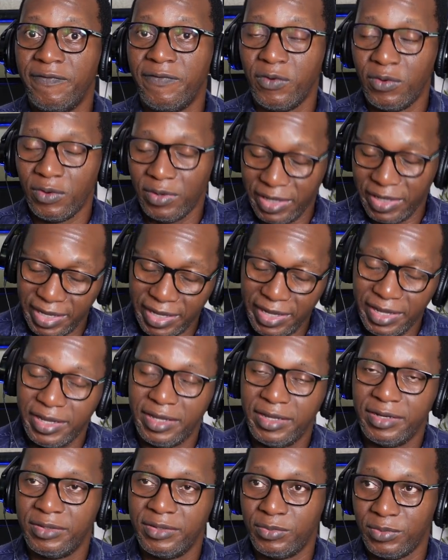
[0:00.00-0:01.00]
4
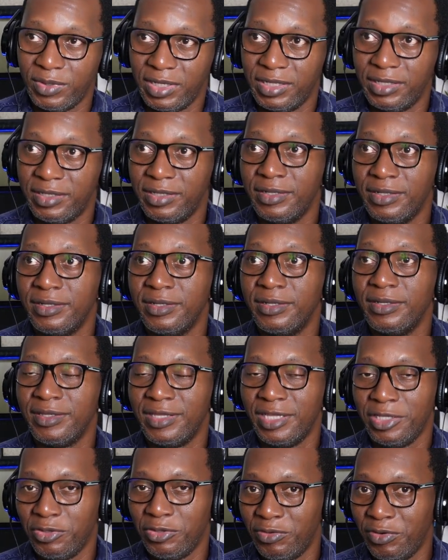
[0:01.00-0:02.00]
and
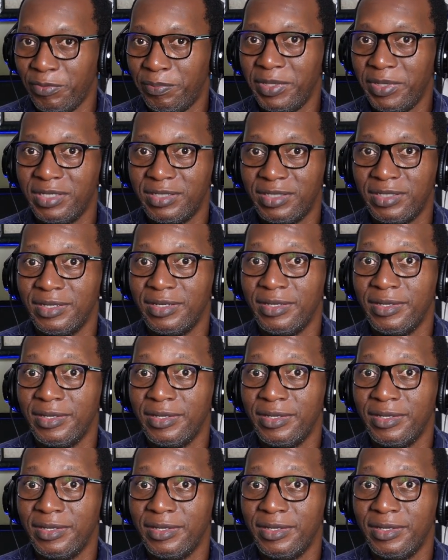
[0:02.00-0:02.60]
1. Then you repeat